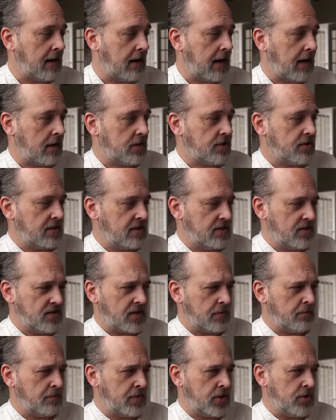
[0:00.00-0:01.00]
And actually, this is
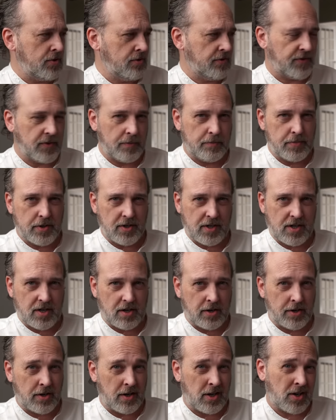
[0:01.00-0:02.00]
a beautiful book
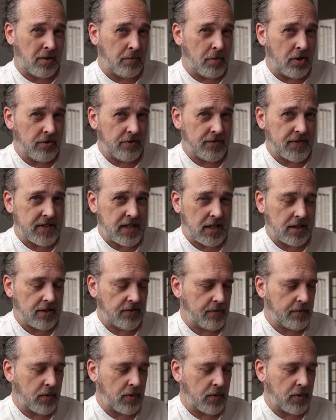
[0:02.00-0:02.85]
on automotive photography.